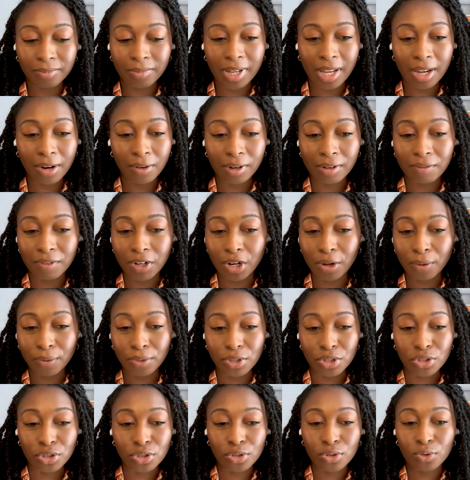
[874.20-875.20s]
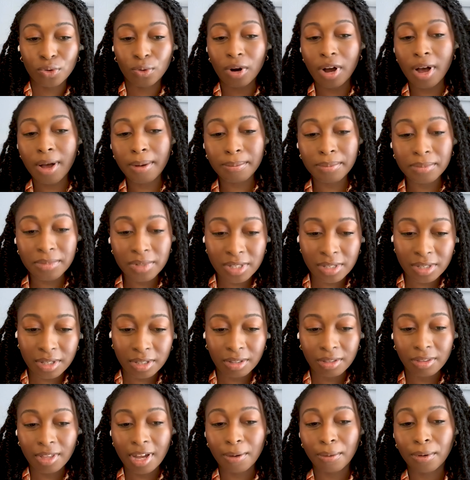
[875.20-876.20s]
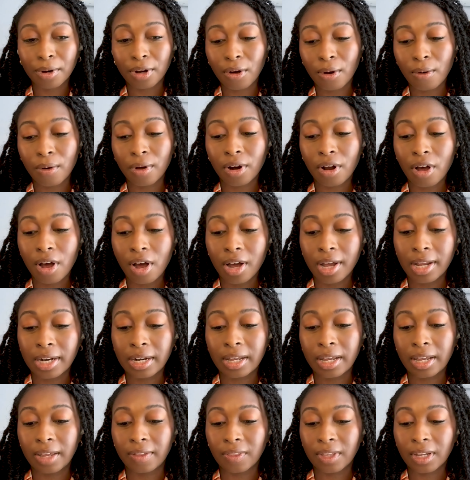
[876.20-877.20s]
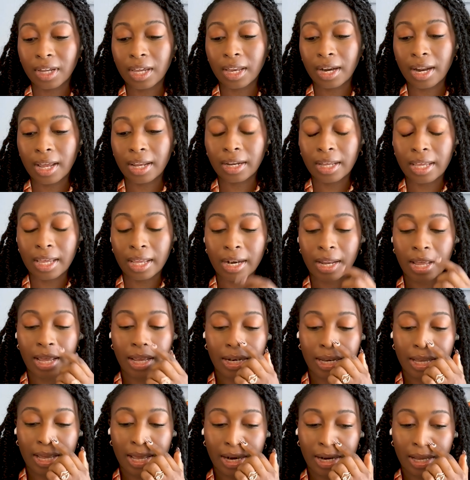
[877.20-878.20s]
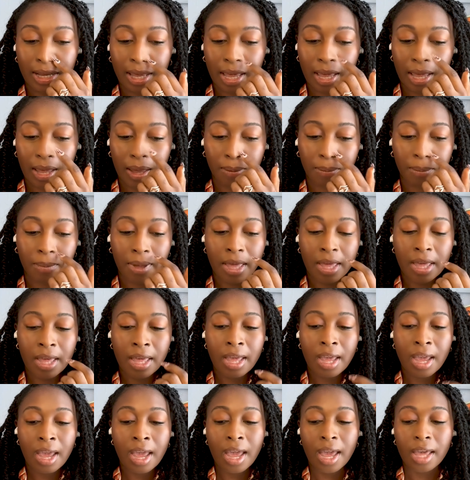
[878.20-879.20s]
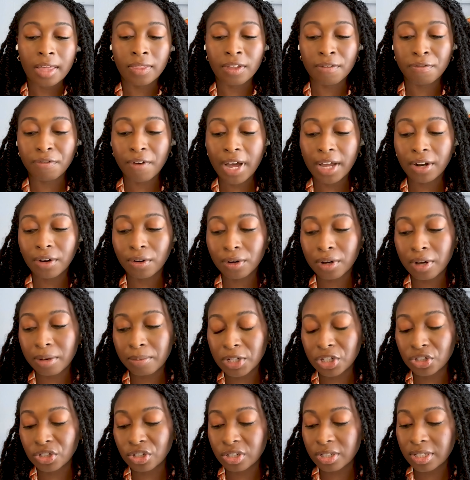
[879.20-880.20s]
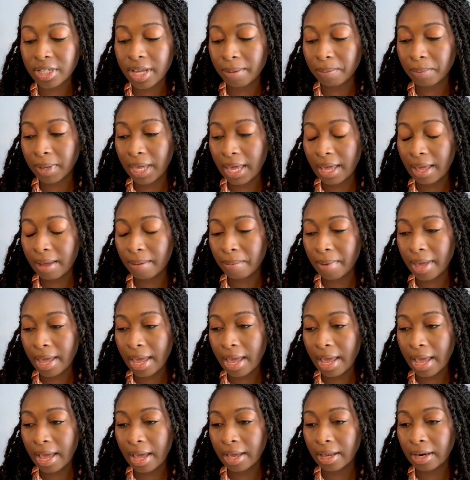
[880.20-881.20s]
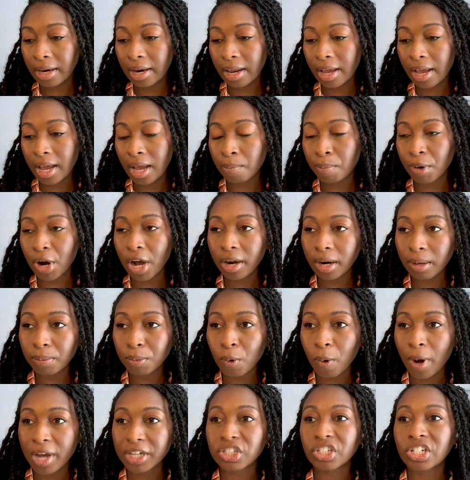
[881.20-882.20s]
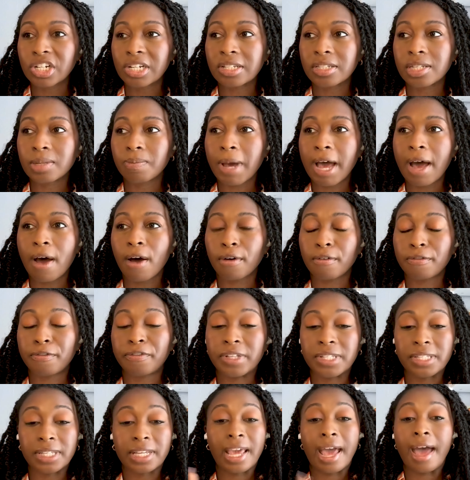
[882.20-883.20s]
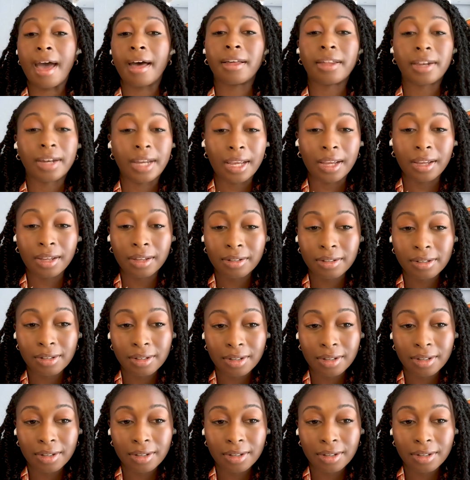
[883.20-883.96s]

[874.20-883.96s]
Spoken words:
I don't even know, the scrums that were going on in the Connecticut and Indiana game in the final Commissioner's Cup game. And it brought up questions about physicality